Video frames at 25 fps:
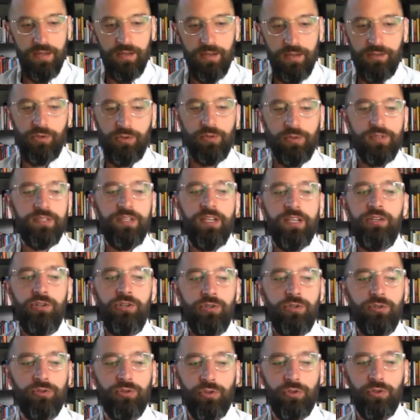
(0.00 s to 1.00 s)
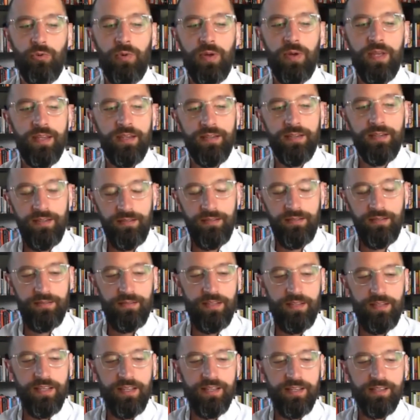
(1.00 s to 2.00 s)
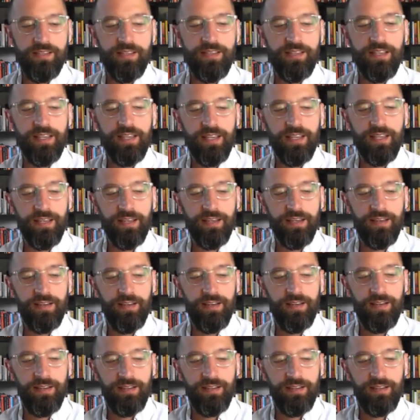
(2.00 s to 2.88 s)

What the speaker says: So a digital twin is the